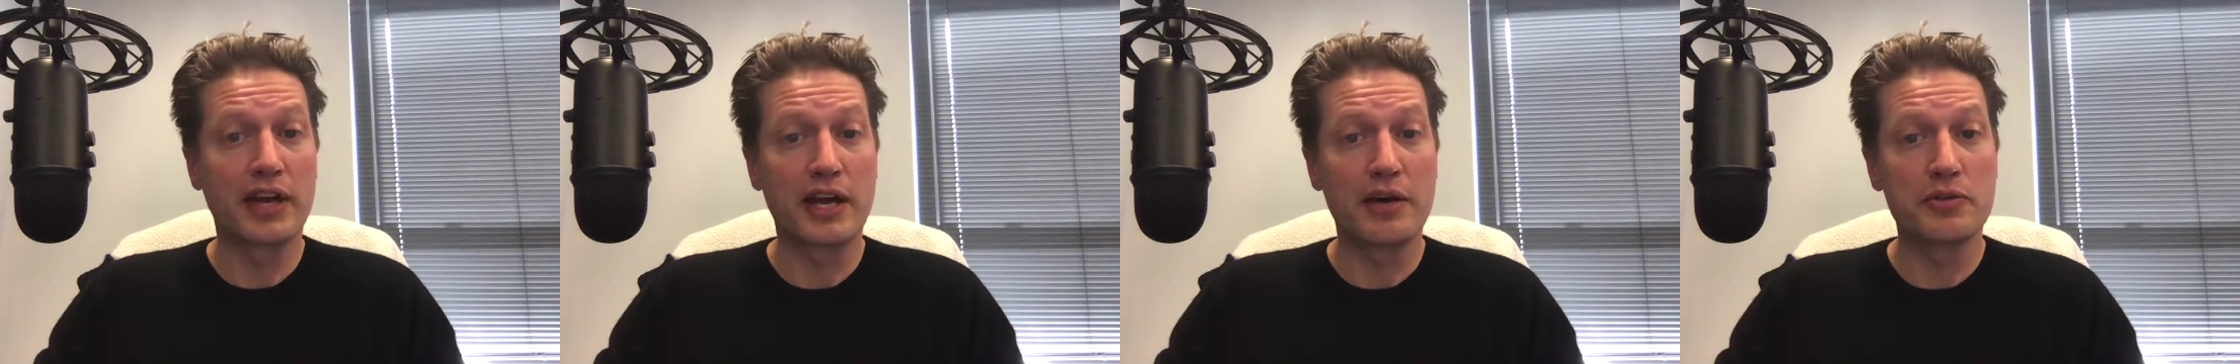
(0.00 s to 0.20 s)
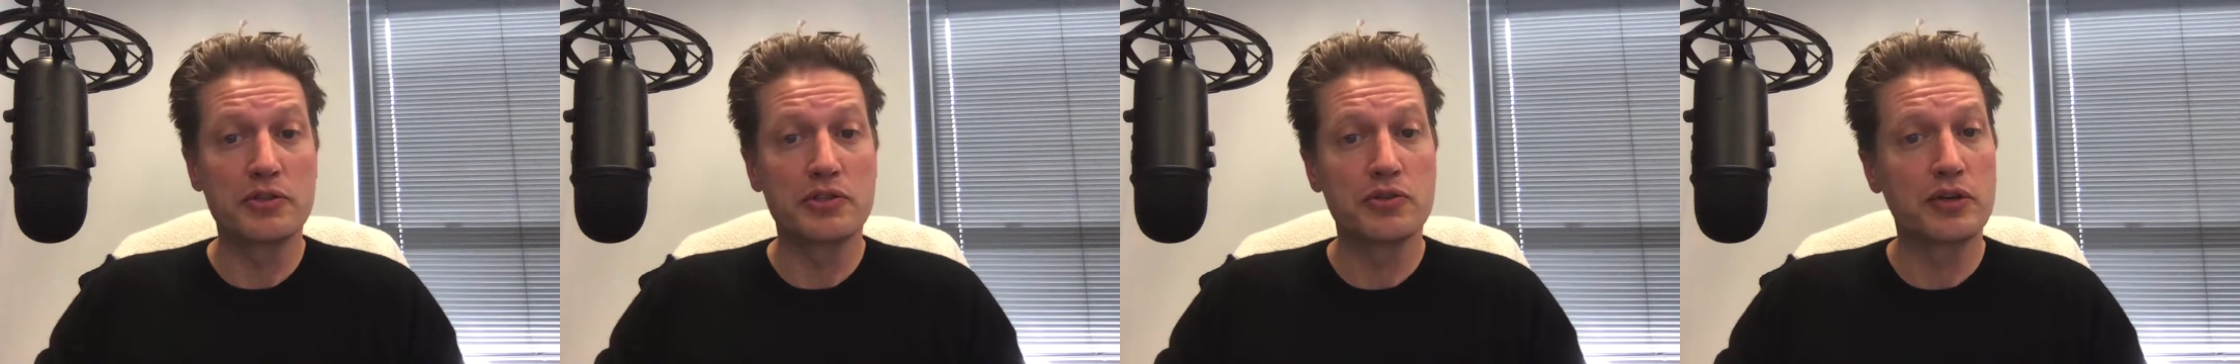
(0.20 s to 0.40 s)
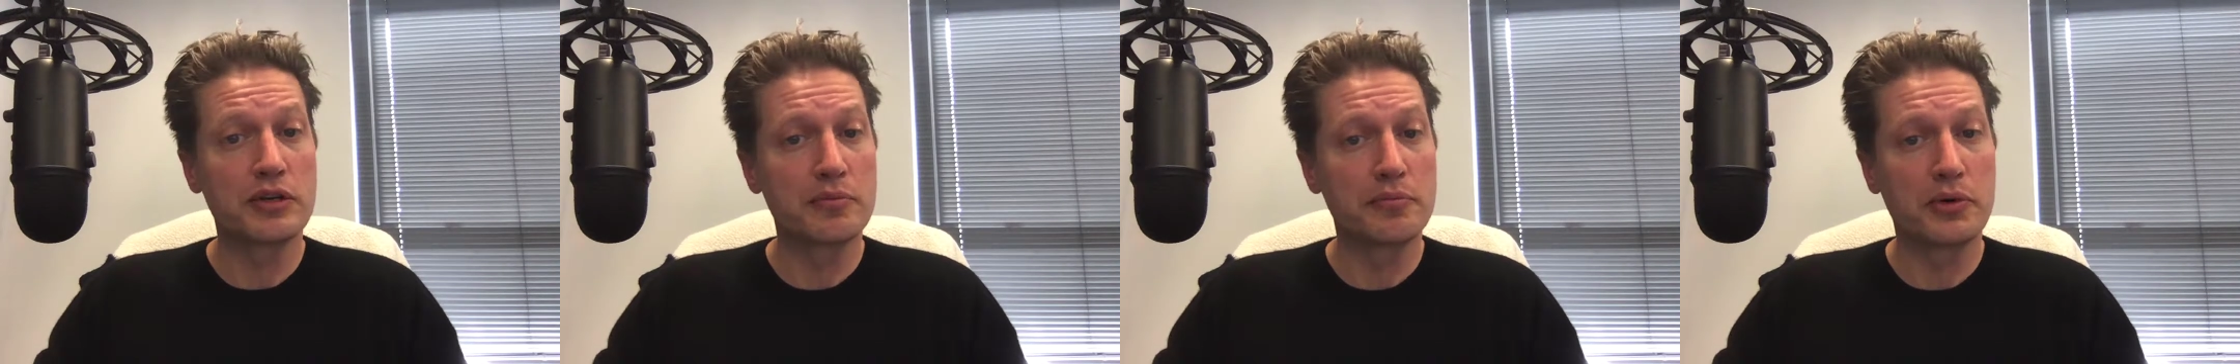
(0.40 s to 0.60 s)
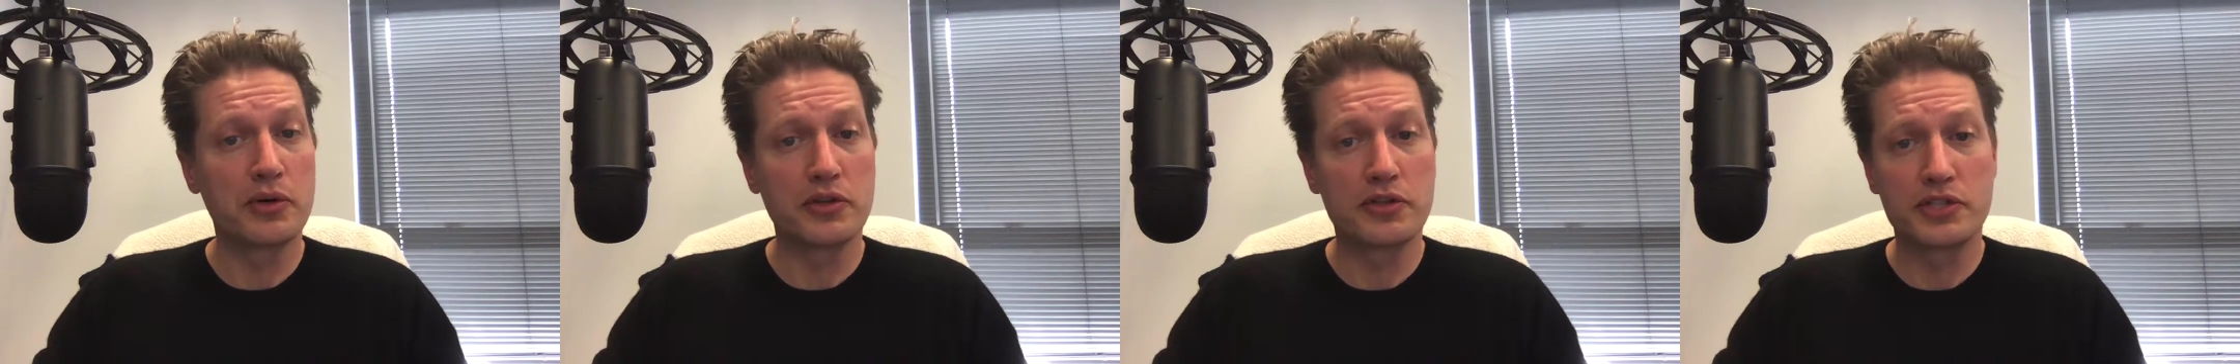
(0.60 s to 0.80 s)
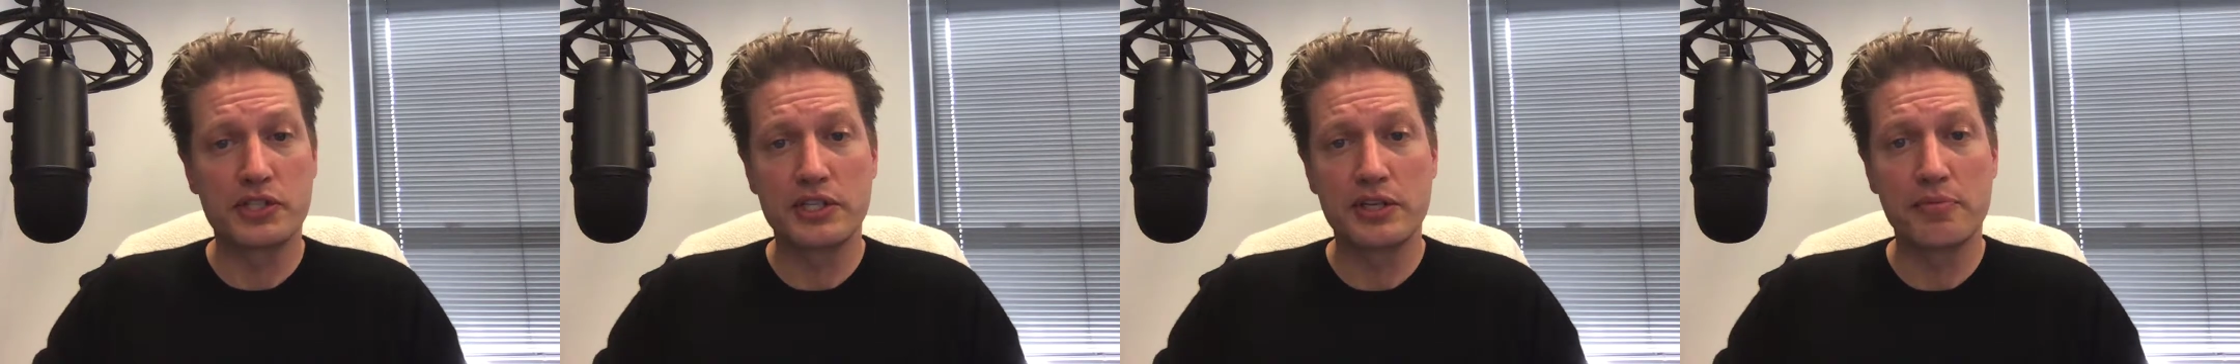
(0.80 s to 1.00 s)
I was doing both
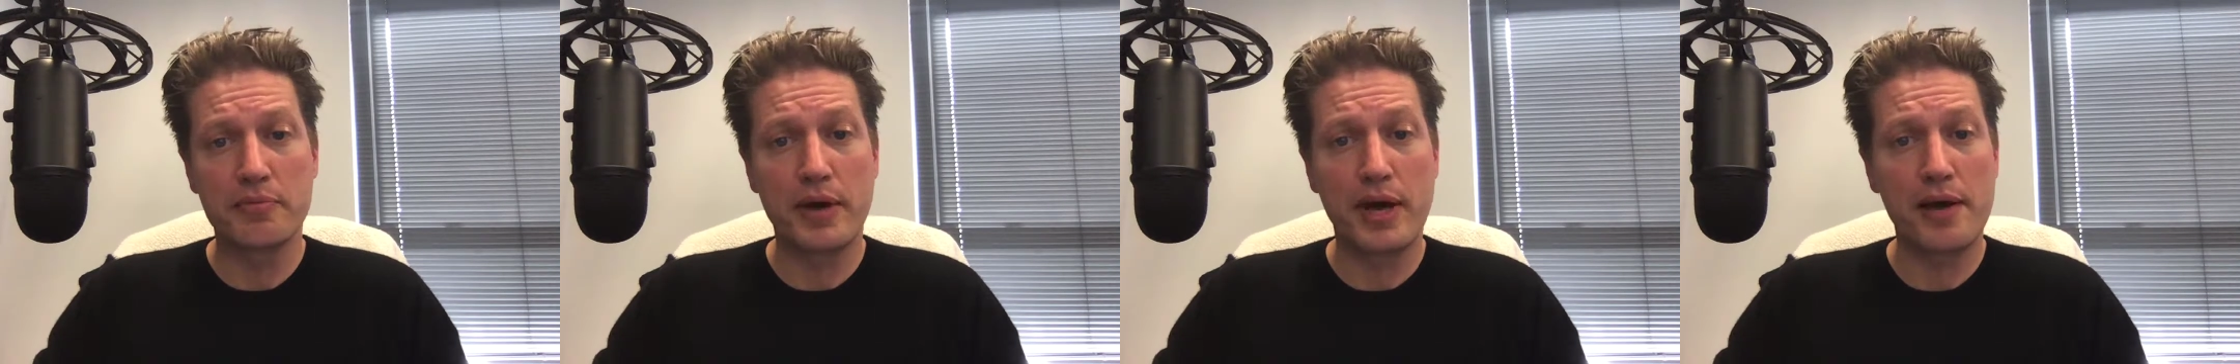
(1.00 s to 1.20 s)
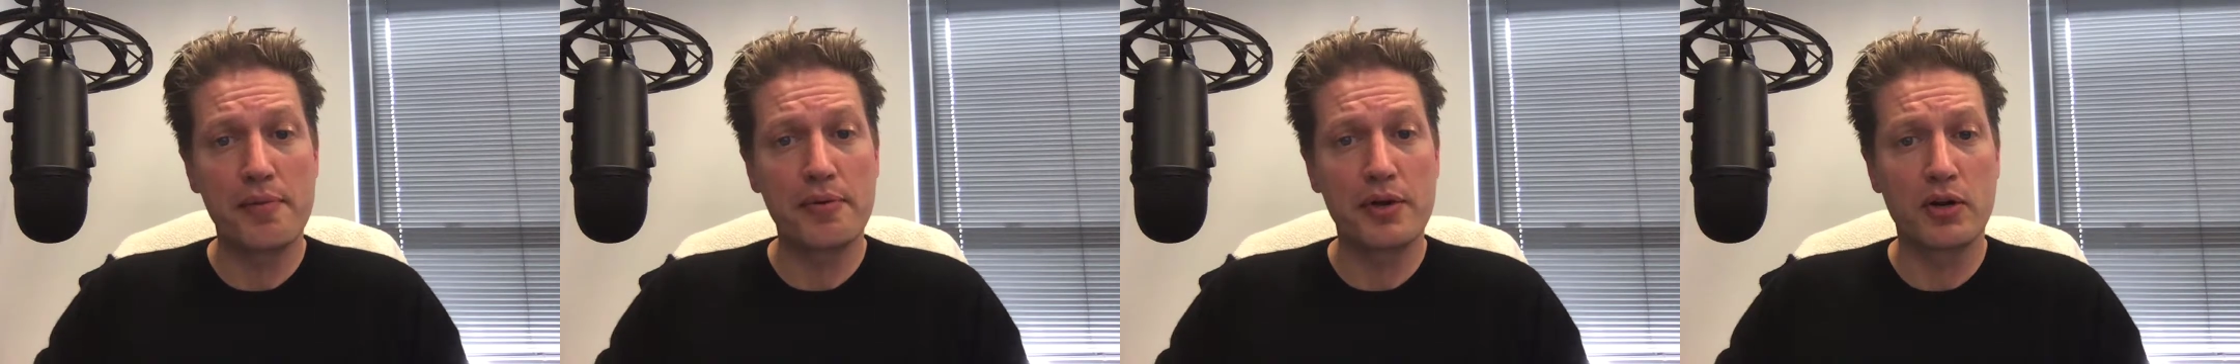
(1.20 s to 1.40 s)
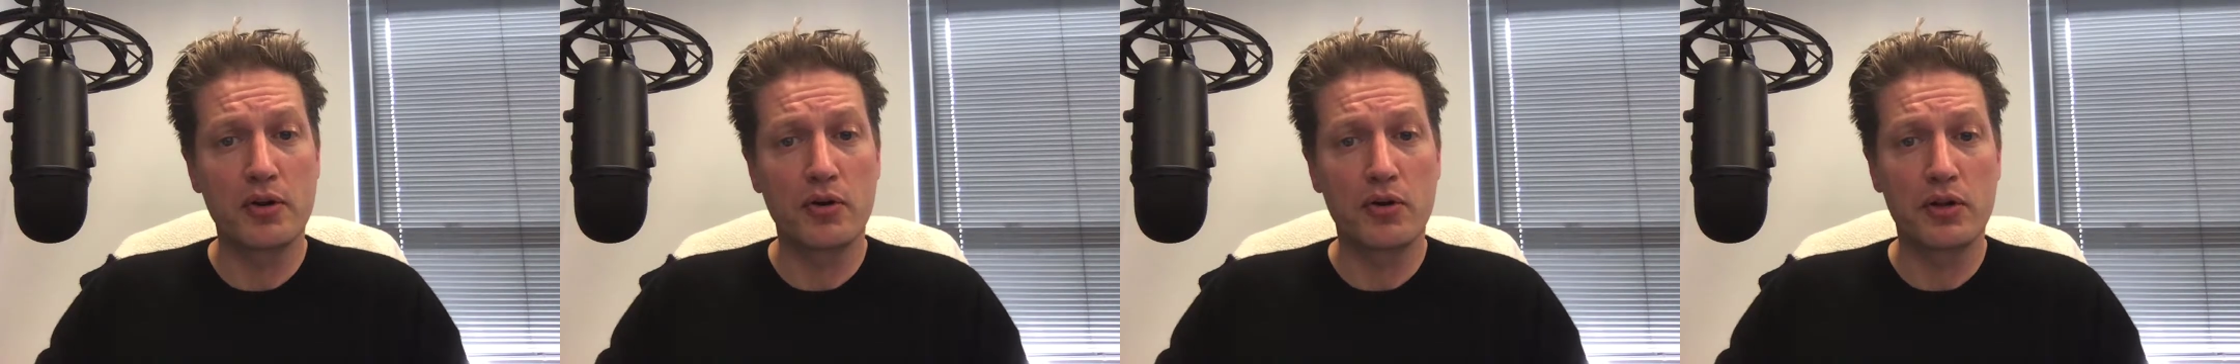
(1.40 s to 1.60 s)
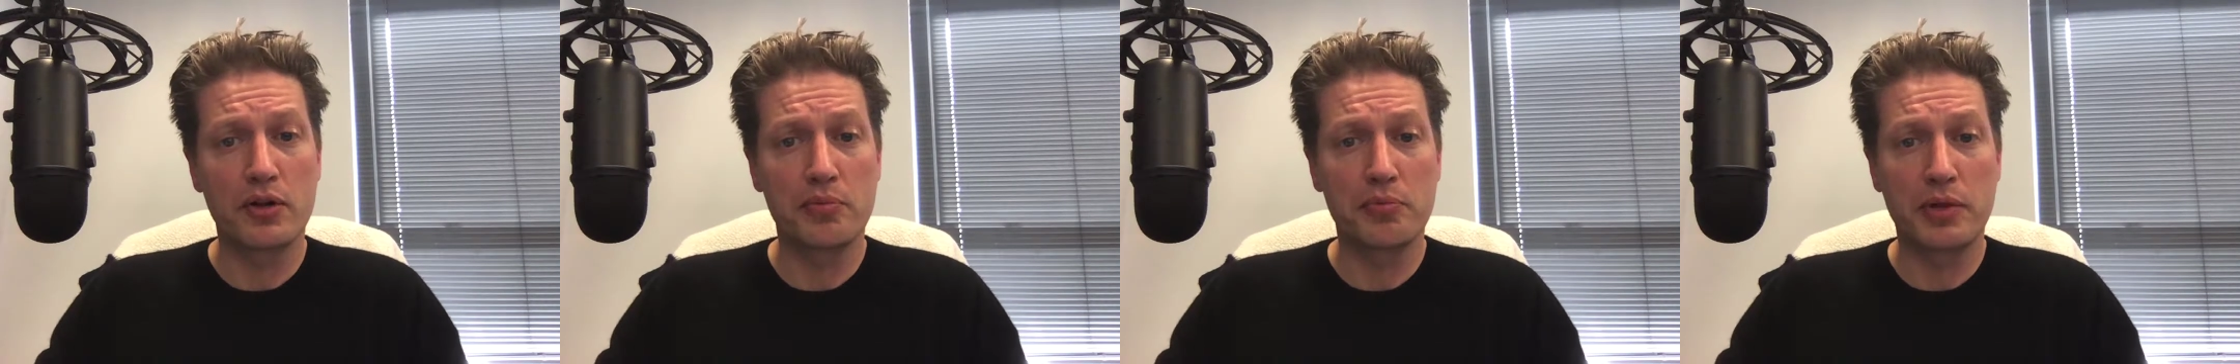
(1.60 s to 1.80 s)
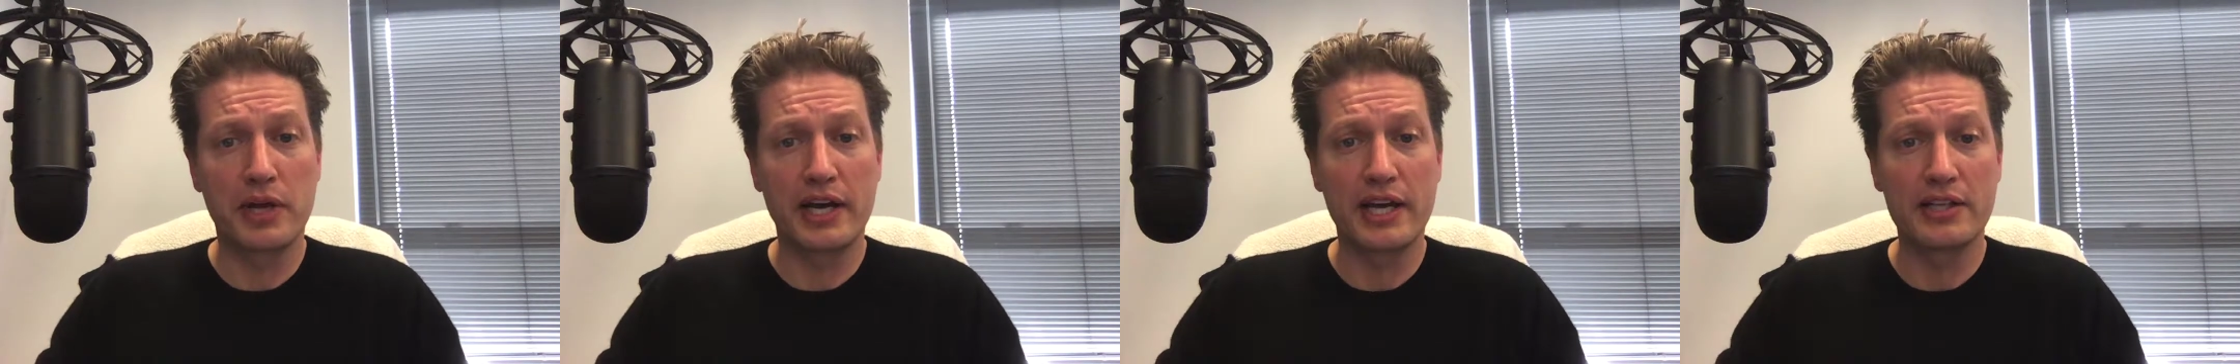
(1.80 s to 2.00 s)
CPAP and oral
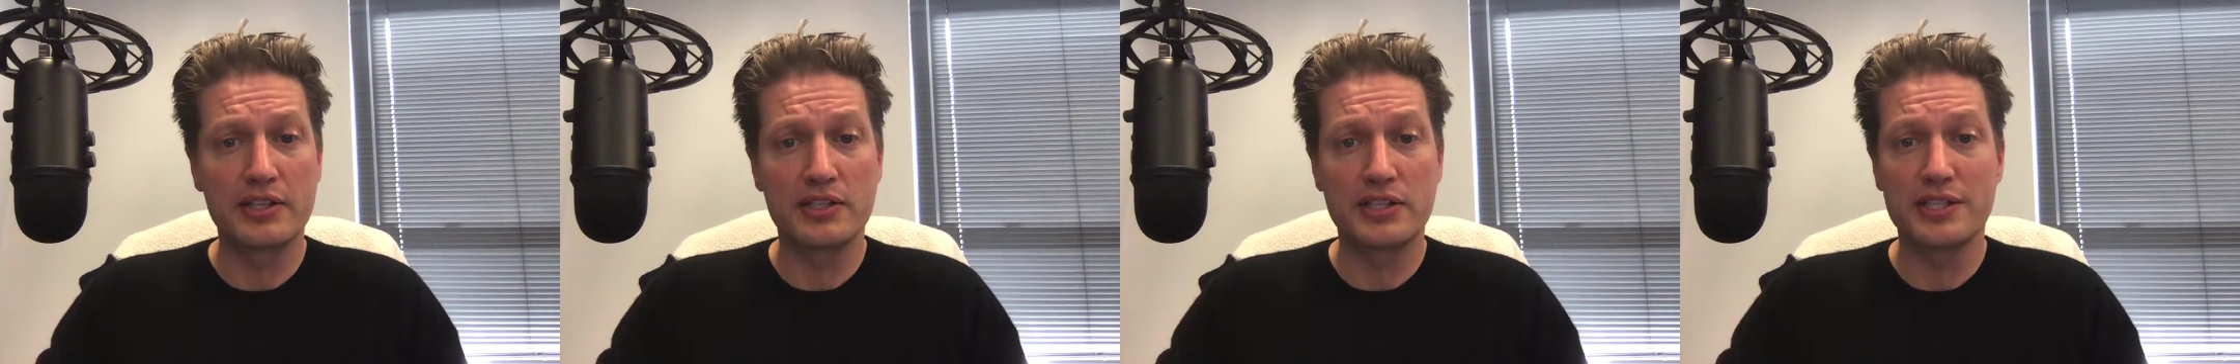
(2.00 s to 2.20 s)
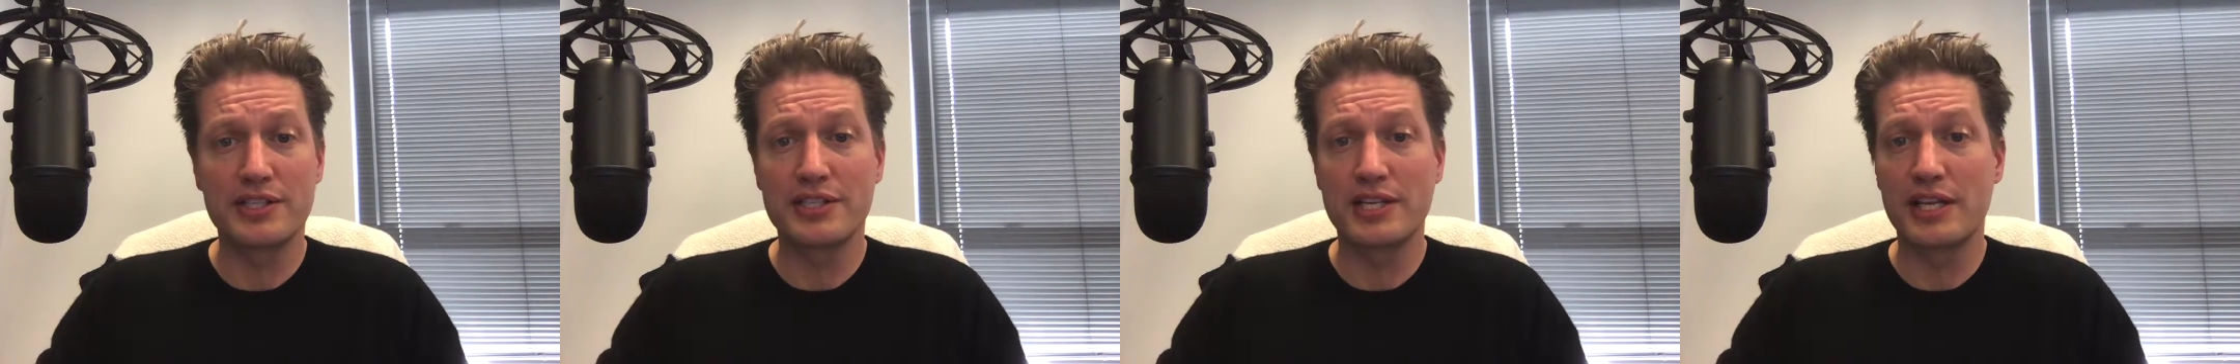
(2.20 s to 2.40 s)
appliances,